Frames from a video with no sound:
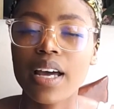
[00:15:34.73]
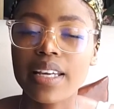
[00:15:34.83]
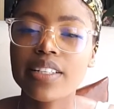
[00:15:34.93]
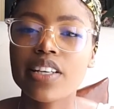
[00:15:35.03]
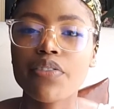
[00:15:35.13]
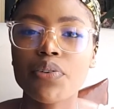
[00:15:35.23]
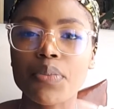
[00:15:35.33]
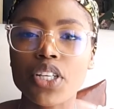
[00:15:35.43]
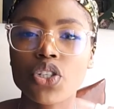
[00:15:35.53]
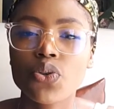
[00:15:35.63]
easier for
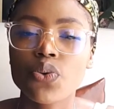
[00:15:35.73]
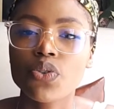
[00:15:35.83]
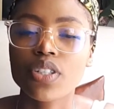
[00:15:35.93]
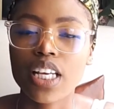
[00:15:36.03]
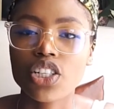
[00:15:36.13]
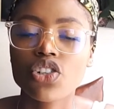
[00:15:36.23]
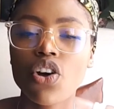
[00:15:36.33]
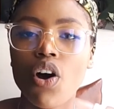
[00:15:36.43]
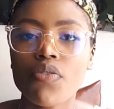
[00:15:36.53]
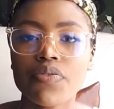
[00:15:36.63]
me to section
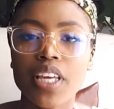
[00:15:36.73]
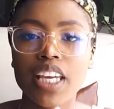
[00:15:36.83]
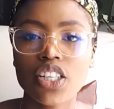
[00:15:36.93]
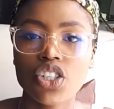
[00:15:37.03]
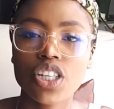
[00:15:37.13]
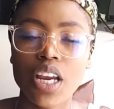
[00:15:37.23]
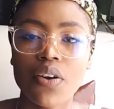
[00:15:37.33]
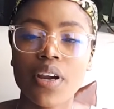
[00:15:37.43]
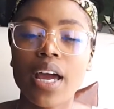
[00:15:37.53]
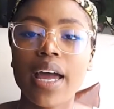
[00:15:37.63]
off the kitchen
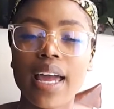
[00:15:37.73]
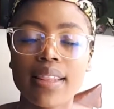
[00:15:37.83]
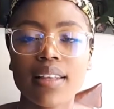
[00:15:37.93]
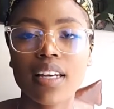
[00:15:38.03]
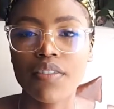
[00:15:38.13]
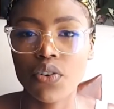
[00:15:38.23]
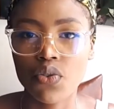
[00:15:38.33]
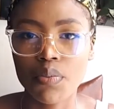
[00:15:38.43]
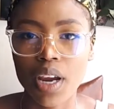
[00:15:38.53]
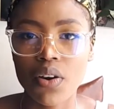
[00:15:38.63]
area and the living
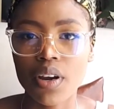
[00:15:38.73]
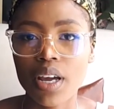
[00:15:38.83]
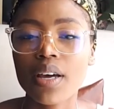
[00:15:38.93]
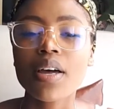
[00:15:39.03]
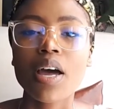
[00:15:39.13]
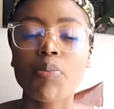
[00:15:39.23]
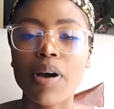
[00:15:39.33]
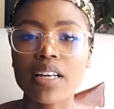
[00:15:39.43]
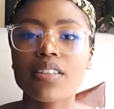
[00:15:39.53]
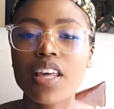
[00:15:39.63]
room area.
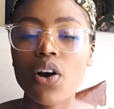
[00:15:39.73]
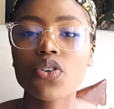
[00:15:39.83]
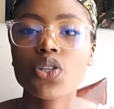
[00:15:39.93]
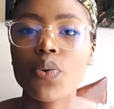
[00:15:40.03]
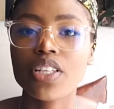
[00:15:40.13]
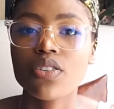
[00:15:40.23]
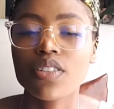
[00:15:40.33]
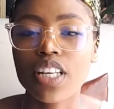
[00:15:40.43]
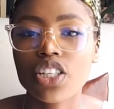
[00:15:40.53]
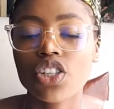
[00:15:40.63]
But there are also ways to
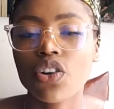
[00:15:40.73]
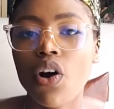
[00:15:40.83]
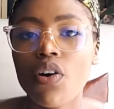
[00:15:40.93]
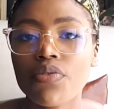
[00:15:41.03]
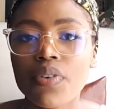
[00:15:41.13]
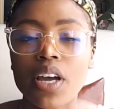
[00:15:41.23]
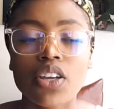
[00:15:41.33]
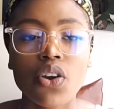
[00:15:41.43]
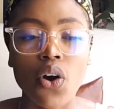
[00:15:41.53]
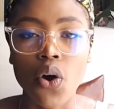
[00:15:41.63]
section off
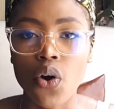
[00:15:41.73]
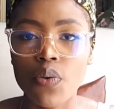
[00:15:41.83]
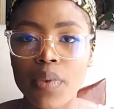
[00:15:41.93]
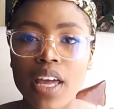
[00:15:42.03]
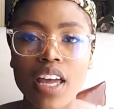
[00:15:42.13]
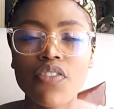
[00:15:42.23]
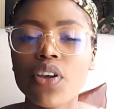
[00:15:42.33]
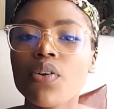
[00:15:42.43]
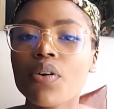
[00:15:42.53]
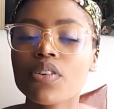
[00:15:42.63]
your home. If
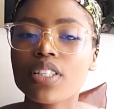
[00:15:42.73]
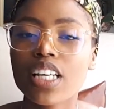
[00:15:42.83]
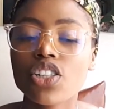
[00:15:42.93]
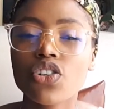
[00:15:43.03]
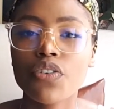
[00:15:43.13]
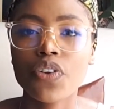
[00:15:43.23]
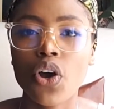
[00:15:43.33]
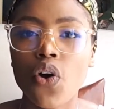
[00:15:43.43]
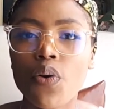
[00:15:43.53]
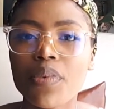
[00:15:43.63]
you section off your
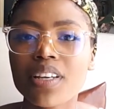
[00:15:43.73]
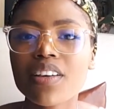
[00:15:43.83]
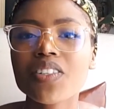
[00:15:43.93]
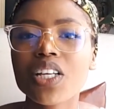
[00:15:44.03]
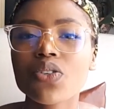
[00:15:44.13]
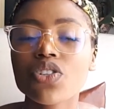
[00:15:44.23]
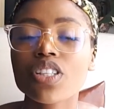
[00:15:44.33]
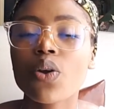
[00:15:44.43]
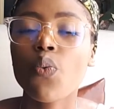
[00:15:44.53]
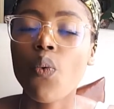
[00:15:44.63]
home, it gives the illusion
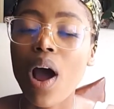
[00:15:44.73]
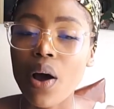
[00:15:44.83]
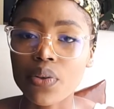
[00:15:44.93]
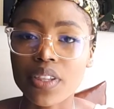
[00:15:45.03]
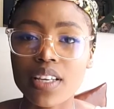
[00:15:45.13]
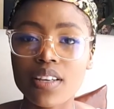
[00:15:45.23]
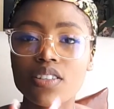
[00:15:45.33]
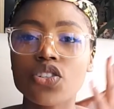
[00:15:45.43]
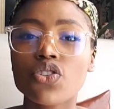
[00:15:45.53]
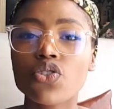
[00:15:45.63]
that wow, there is
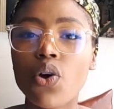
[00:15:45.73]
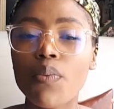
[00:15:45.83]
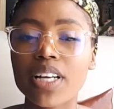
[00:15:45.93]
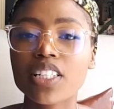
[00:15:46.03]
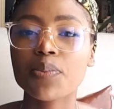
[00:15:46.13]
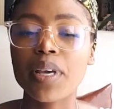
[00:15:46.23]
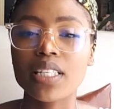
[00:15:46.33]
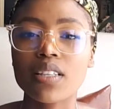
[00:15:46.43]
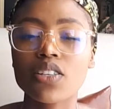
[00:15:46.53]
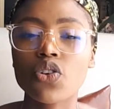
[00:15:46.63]
so much
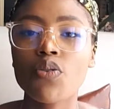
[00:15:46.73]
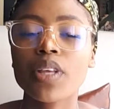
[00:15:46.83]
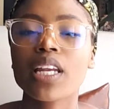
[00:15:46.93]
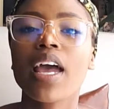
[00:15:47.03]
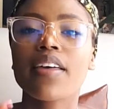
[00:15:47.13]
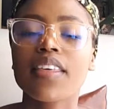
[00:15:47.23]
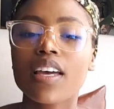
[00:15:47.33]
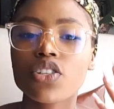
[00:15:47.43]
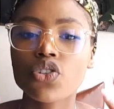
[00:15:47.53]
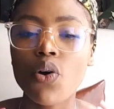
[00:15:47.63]
space in this home, that
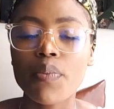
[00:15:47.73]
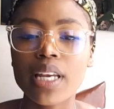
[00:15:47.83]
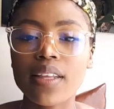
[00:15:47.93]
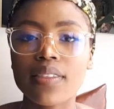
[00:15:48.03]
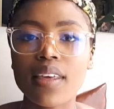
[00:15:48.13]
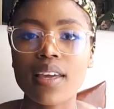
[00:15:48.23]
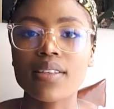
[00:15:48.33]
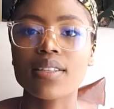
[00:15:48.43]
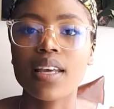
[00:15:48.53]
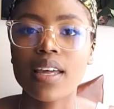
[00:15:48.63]
there are so many
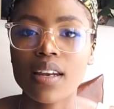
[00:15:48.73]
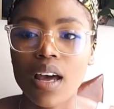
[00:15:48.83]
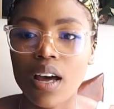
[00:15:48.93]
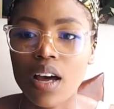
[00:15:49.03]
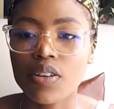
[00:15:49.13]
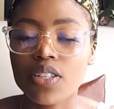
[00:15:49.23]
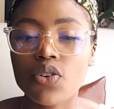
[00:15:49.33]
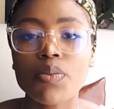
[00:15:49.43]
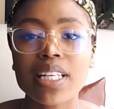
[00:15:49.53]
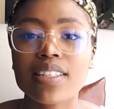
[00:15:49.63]
things in
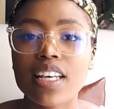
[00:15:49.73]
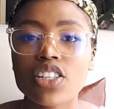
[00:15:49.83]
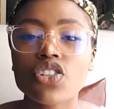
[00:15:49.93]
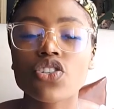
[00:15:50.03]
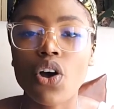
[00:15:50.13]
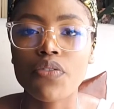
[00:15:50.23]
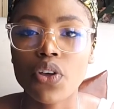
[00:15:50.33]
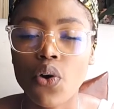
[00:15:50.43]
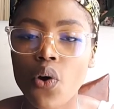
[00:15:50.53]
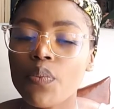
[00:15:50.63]
so many sections of the
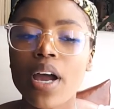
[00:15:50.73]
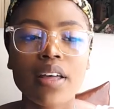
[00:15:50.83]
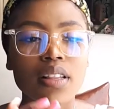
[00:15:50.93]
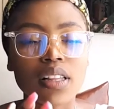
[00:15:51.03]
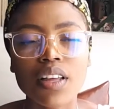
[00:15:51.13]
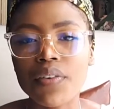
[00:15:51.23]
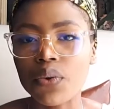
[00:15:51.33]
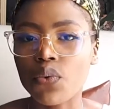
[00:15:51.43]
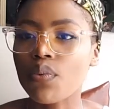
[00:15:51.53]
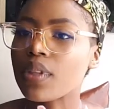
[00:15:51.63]
home: the
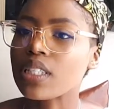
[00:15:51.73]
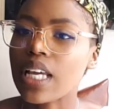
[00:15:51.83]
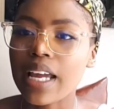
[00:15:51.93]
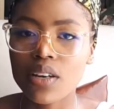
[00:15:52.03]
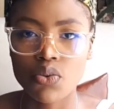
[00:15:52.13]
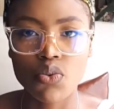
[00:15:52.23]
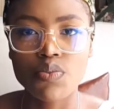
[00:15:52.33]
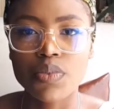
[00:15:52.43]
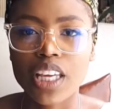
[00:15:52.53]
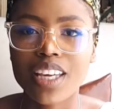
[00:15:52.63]
living room, the dining
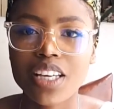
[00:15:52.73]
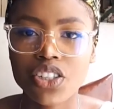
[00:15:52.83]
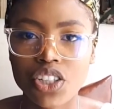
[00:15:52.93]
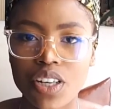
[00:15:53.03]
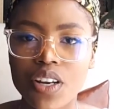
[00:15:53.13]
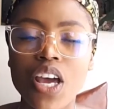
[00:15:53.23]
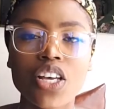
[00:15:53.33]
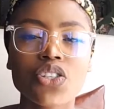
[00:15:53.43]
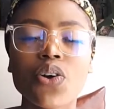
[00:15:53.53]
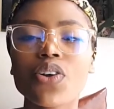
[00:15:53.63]
room, the kitchen.
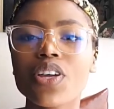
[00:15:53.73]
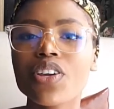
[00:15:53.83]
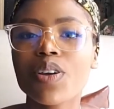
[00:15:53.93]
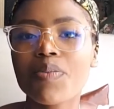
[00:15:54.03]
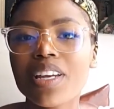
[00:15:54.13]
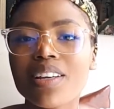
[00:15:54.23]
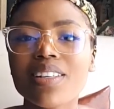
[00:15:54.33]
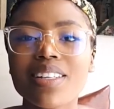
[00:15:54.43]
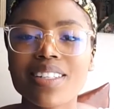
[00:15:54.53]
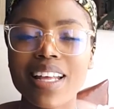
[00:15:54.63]
So you
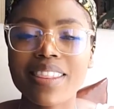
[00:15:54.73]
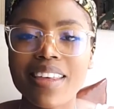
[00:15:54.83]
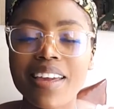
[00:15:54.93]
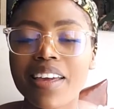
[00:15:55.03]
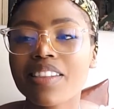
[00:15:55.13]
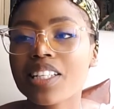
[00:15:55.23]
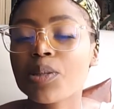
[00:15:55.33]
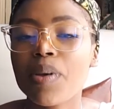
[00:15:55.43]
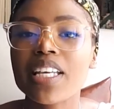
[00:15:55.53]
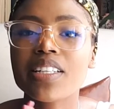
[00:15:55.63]
immediately start thinking this
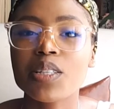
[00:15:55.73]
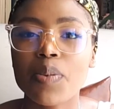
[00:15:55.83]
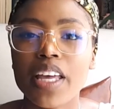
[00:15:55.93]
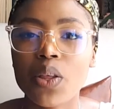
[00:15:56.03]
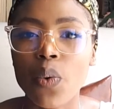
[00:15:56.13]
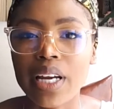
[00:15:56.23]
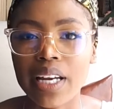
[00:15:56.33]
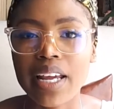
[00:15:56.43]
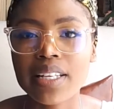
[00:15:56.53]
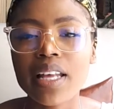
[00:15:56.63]
space is bigger than what
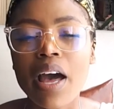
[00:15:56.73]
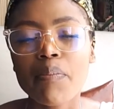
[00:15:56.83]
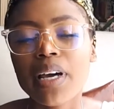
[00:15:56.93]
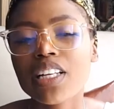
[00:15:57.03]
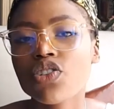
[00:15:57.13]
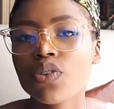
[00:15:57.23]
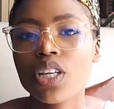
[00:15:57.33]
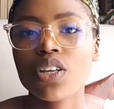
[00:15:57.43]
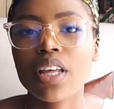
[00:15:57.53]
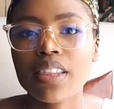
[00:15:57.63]
it is, but it's
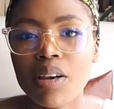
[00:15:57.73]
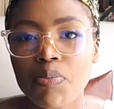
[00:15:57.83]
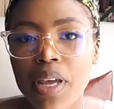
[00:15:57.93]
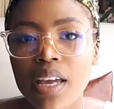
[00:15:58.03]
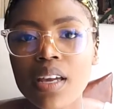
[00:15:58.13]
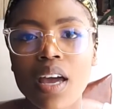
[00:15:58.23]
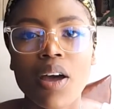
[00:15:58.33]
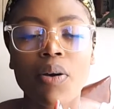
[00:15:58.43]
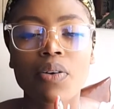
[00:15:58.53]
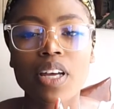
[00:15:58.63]
really not that big.
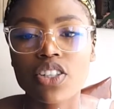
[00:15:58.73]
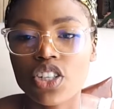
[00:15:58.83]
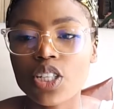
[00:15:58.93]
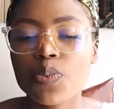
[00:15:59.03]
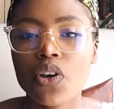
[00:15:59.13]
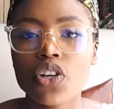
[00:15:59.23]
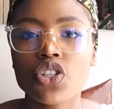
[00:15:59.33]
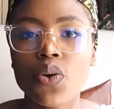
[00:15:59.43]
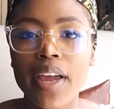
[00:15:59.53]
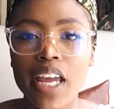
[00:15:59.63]
It's just because
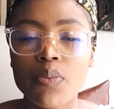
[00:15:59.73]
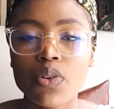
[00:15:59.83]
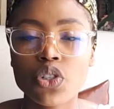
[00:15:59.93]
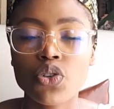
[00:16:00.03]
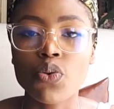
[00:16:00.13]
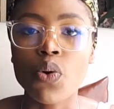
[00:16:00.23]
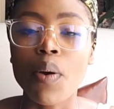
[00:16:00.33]
you are able to